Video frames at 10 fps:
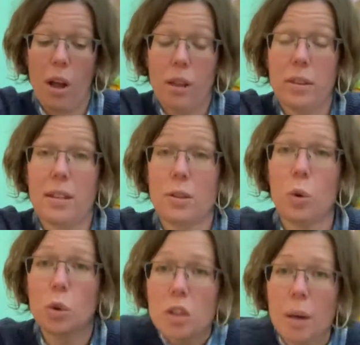this
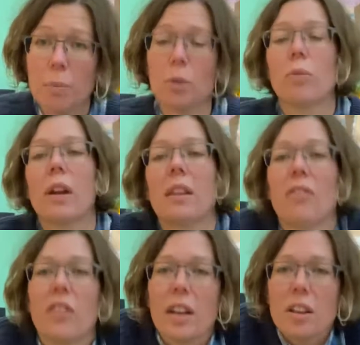autumnal wreath
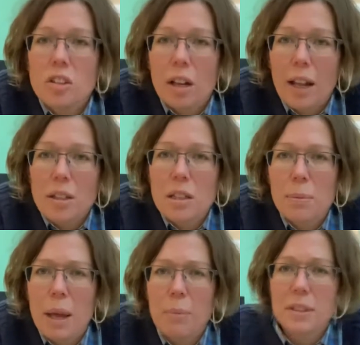are finished, I'll actually be
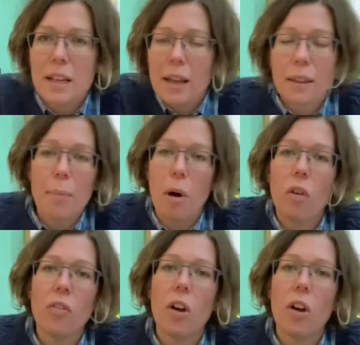able to take them off